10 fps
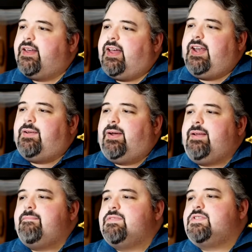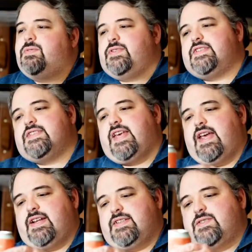Anyway, so this is
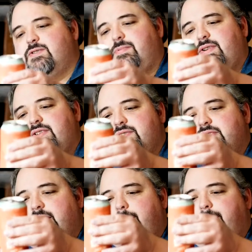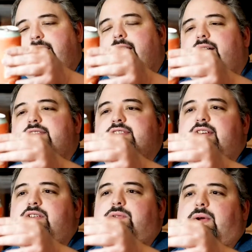Gahan's Snowbird Juicy IPA, obviously
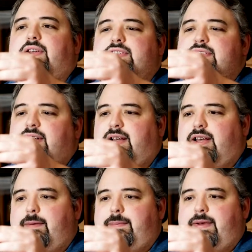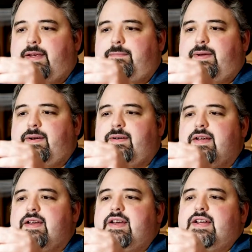a New England style IPA beer.
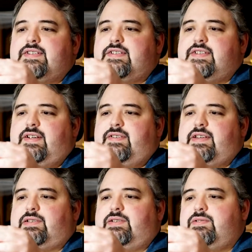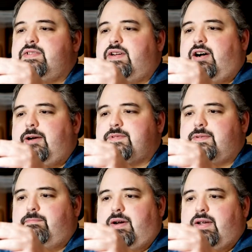It says here that loads of hops
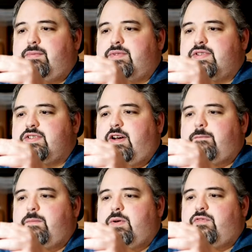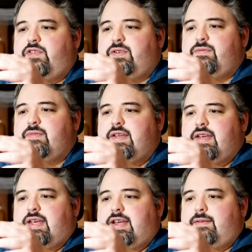combined with a soft mouthfeel
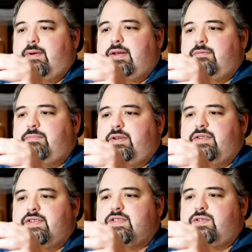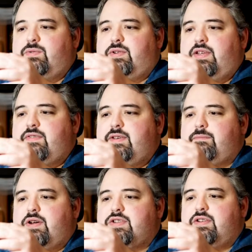and mild bitterness to give the
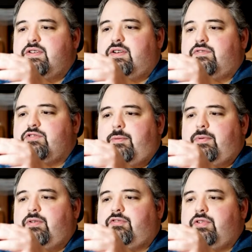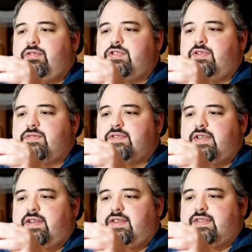impression of tropical fruit juice
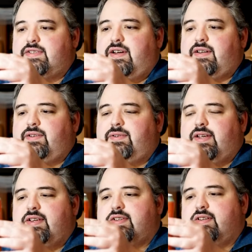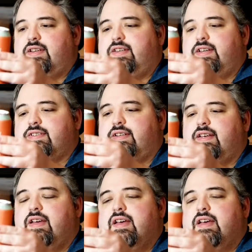in an exotic location. And yes, at